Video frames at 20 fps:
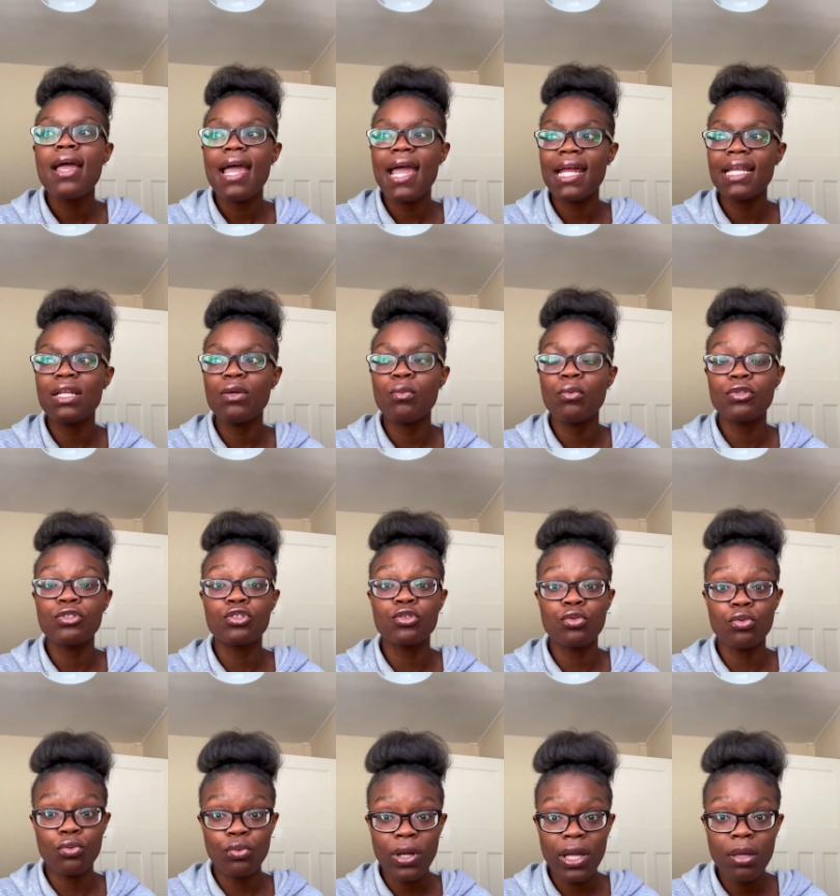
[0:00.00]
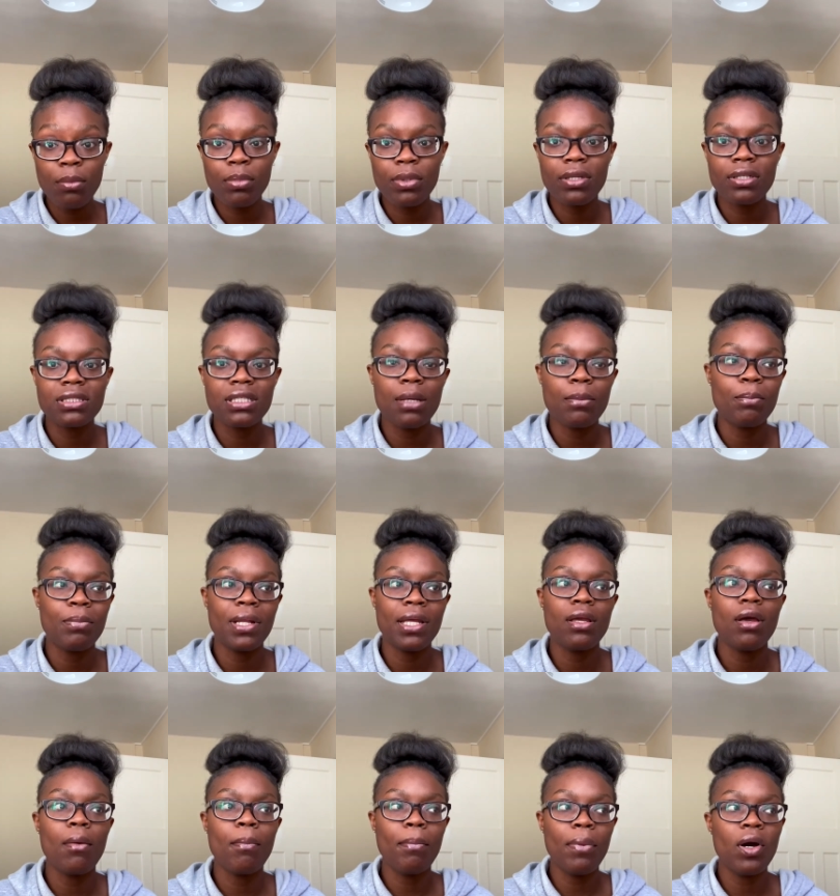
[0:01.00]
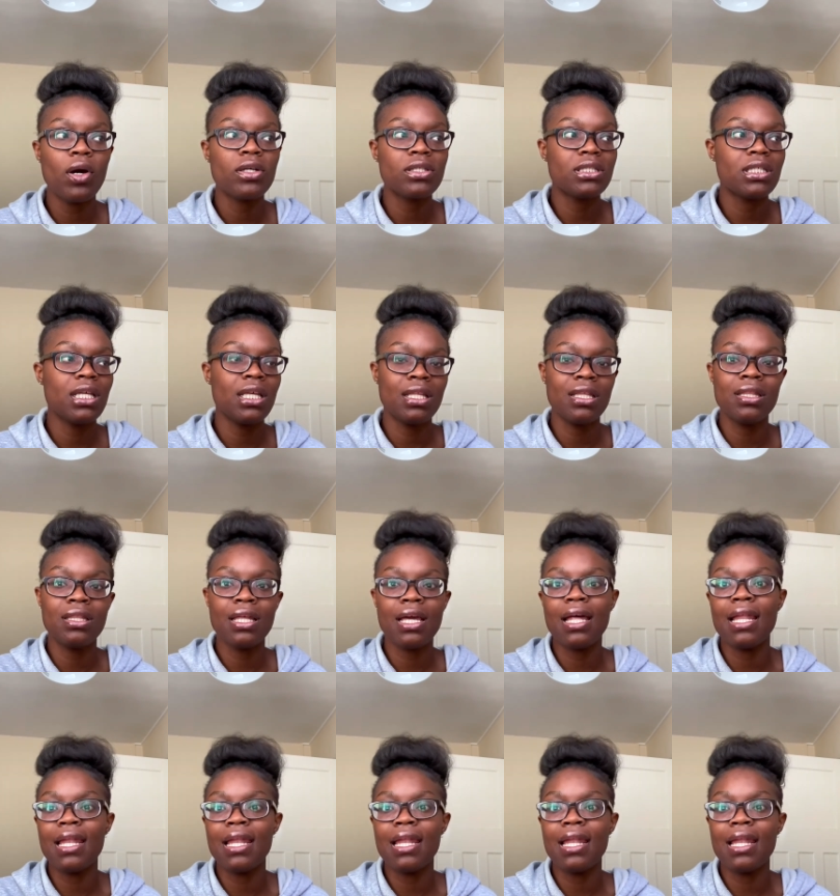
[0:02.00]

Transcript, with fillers: and it was great because I play a part in their